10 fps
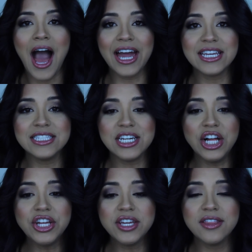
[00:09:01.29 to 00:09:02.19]
I can
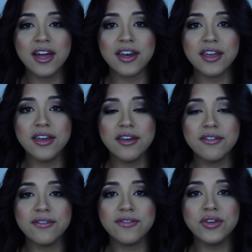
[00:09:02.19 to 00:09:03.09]
tell you that
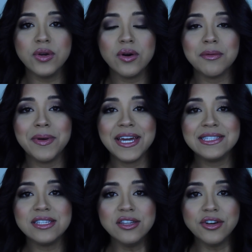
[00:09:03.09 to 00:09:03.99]
if you are
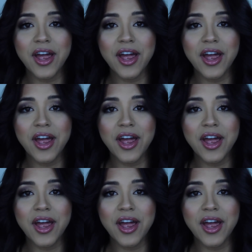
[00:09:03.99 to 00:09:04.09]
basing your